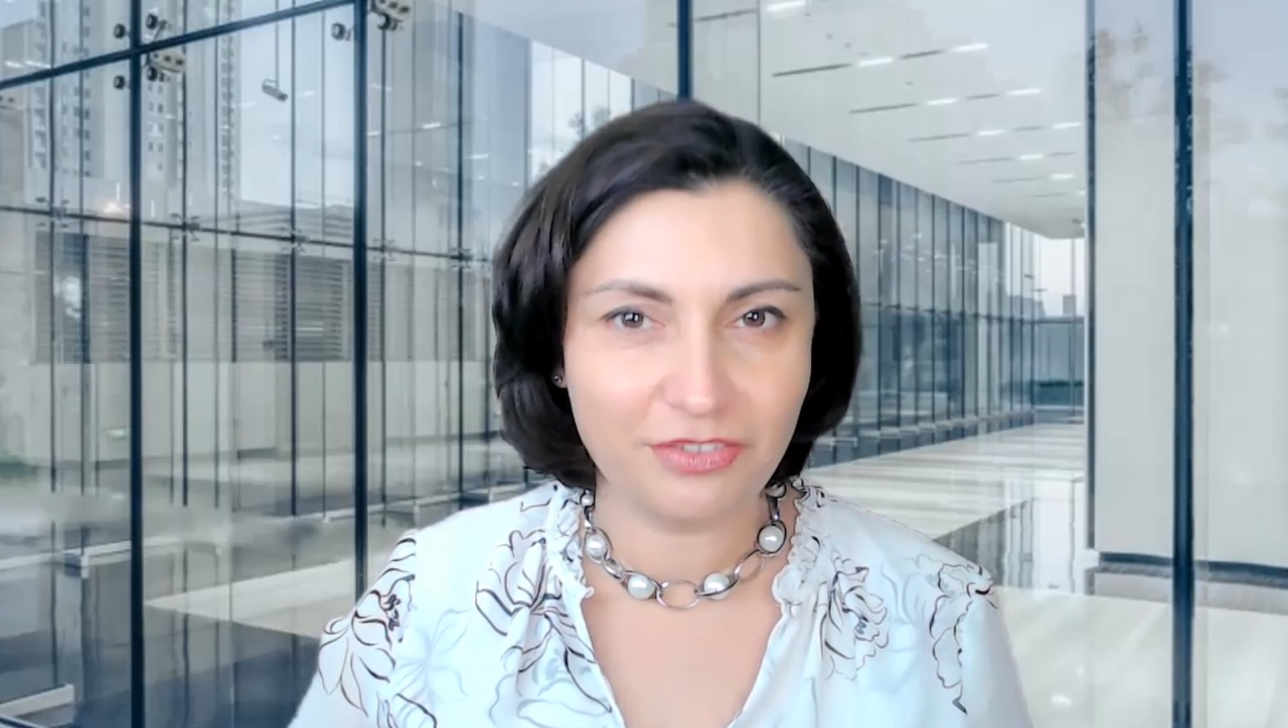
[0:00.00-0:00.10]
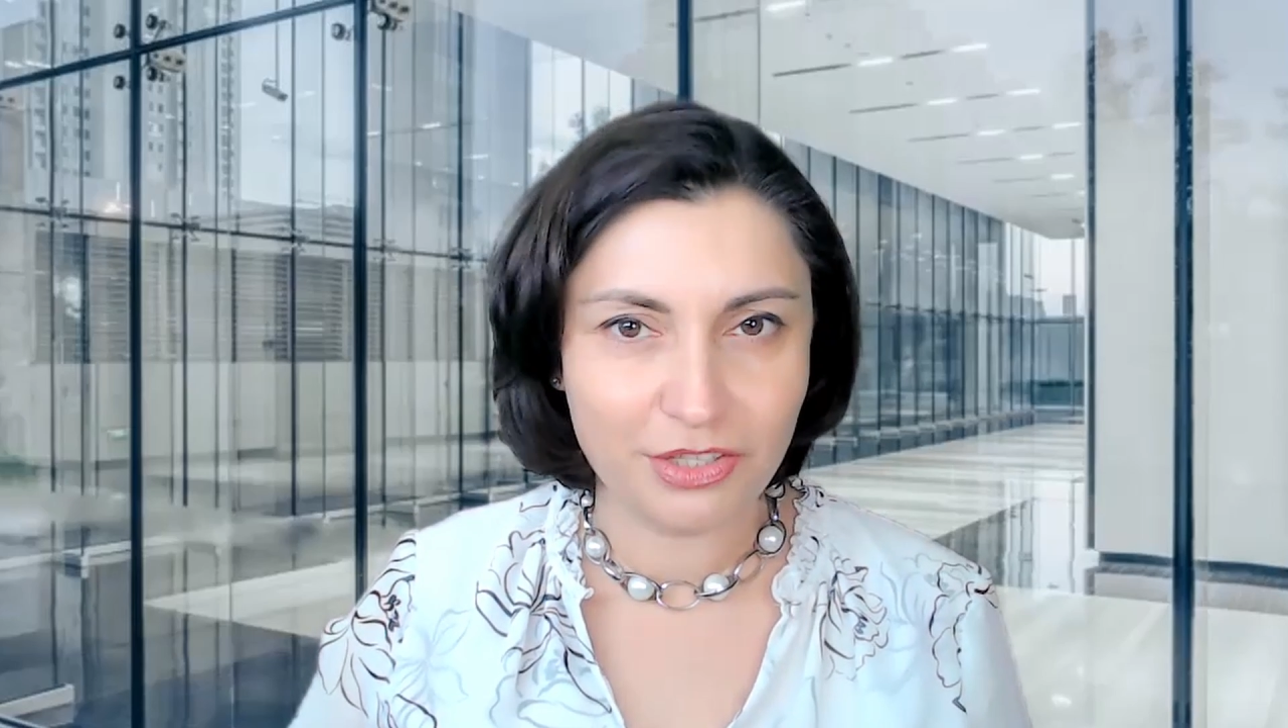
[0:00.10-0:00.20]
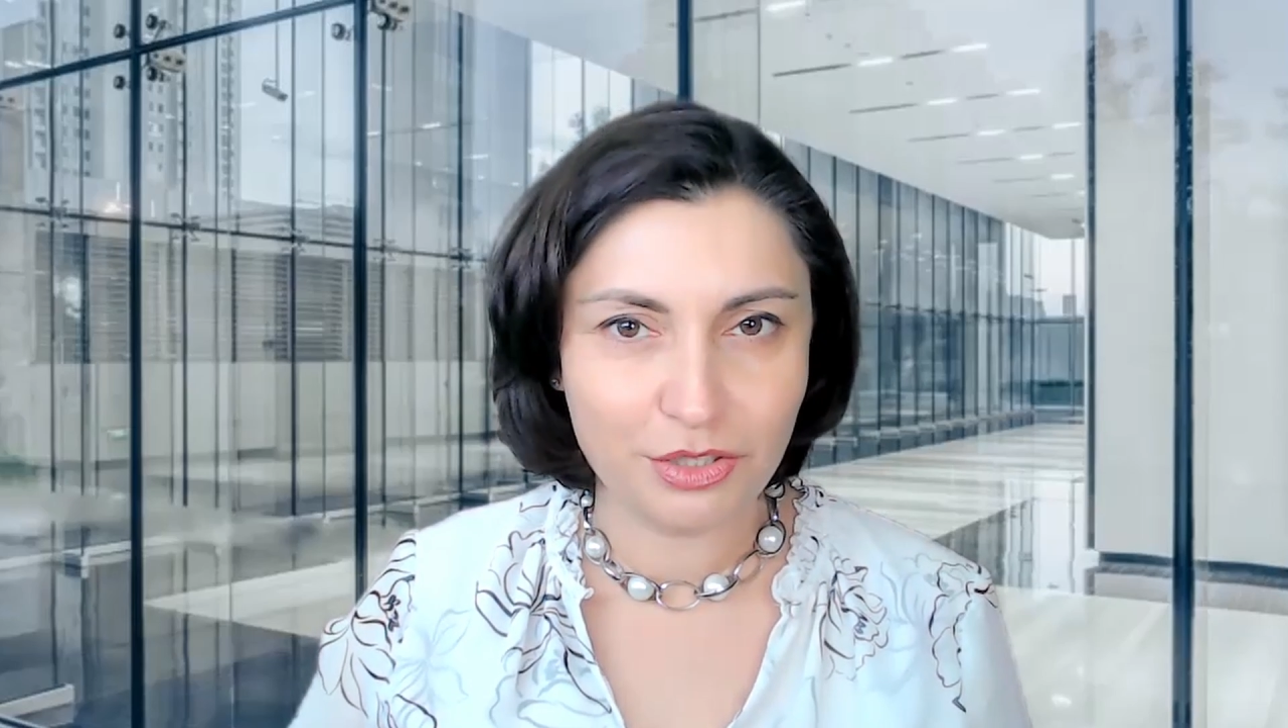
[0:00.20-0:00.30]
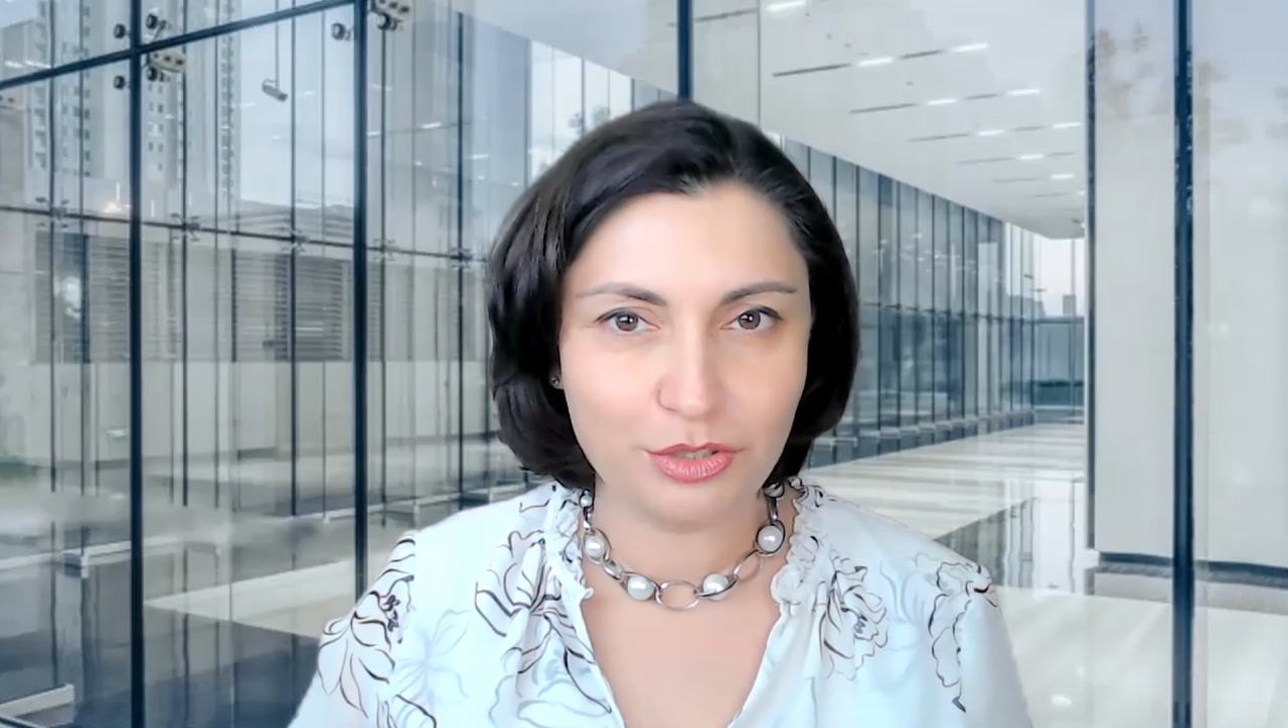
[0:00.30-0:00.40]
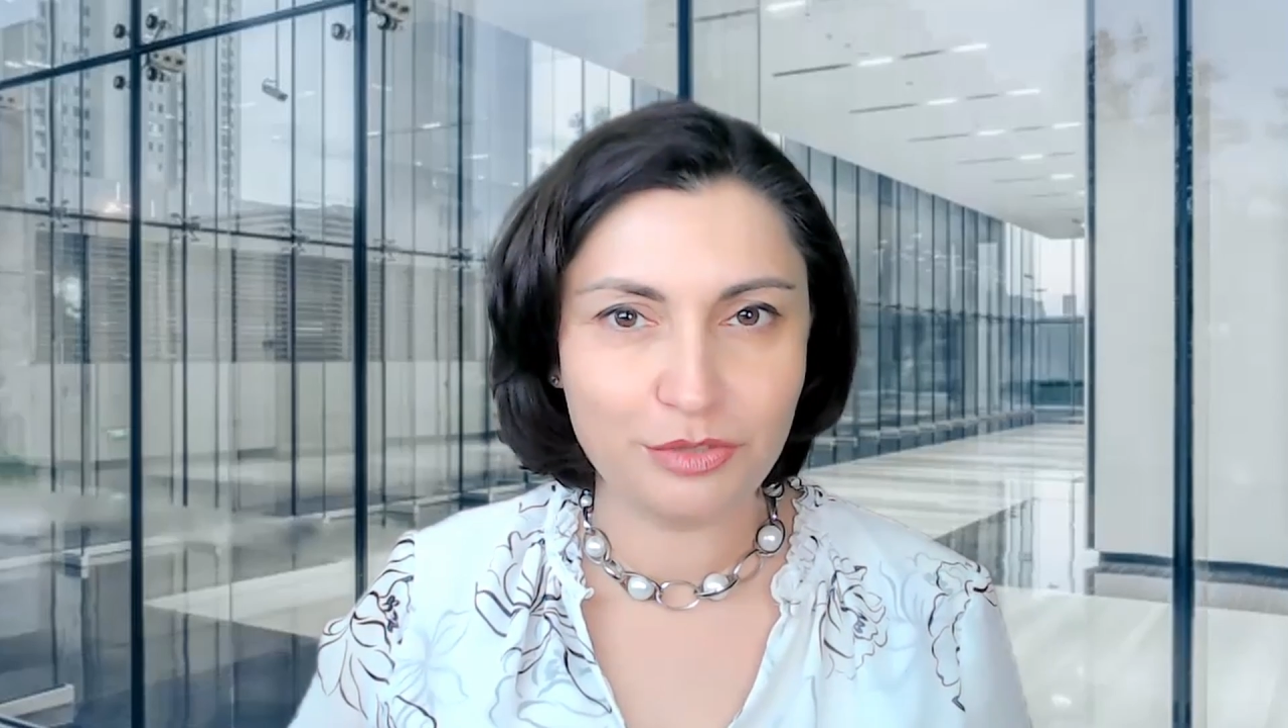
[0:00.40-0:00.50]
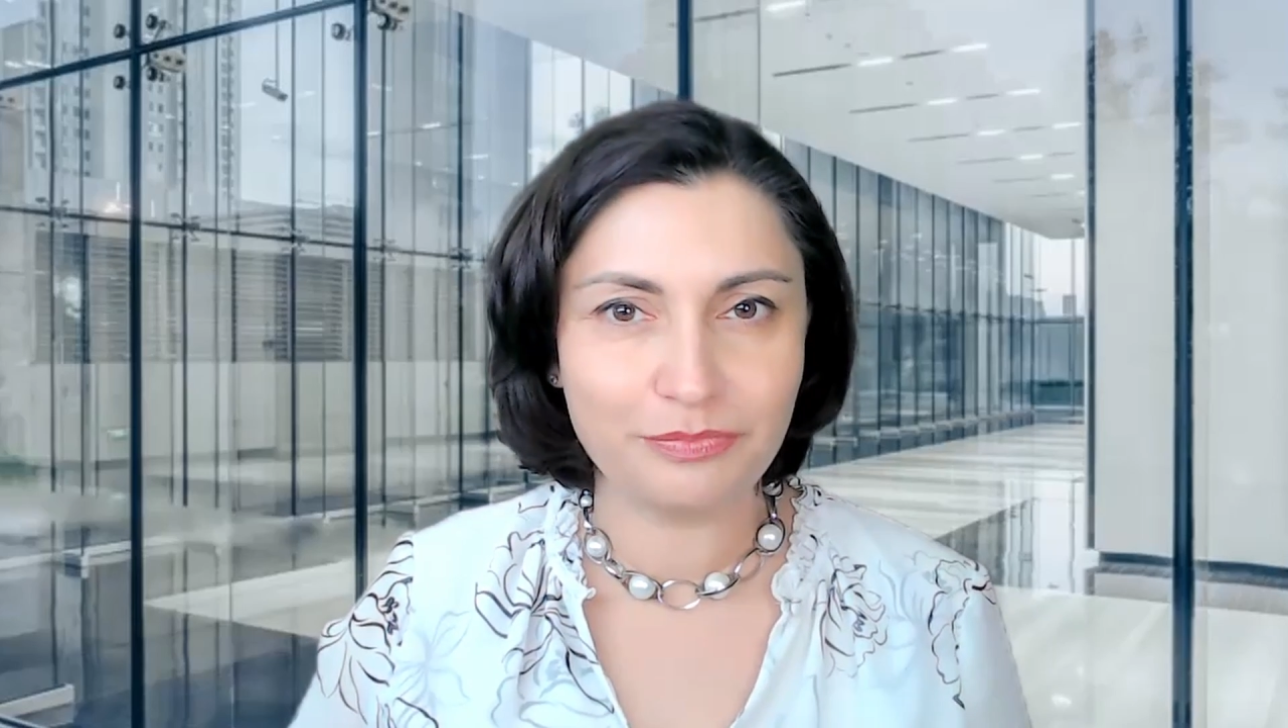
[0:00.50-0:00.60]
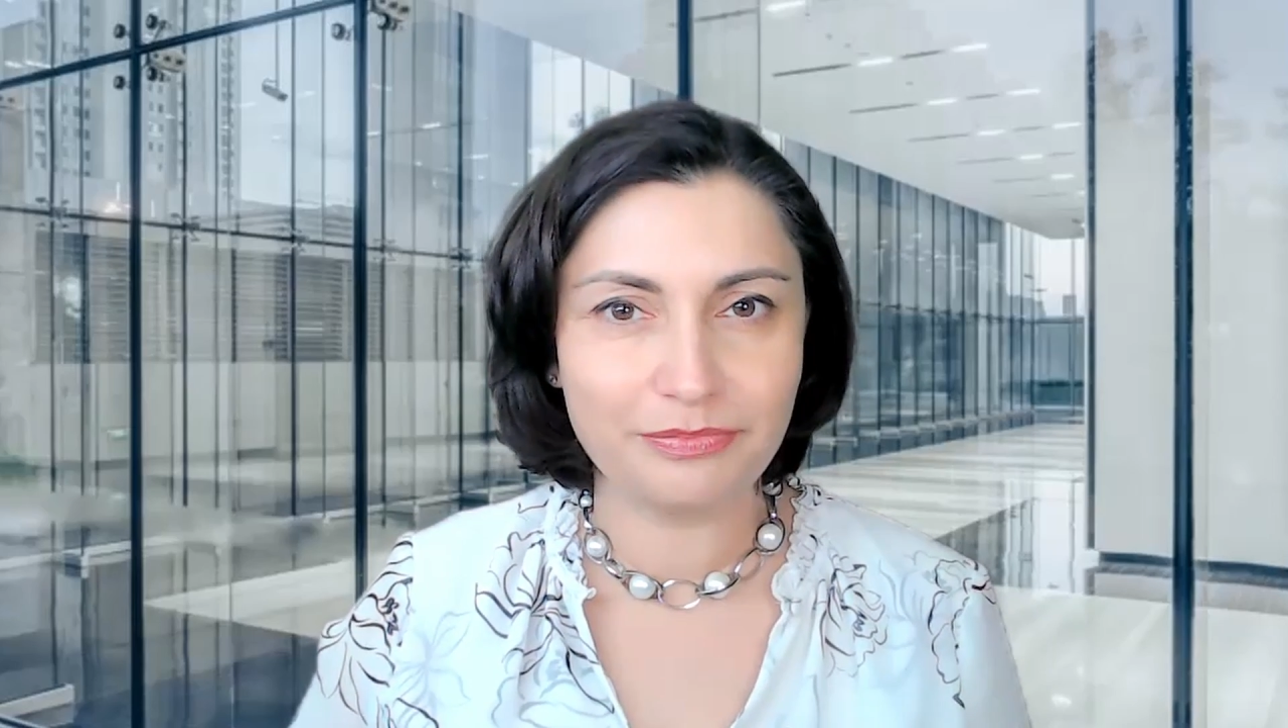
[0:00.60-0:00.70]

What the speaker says: video.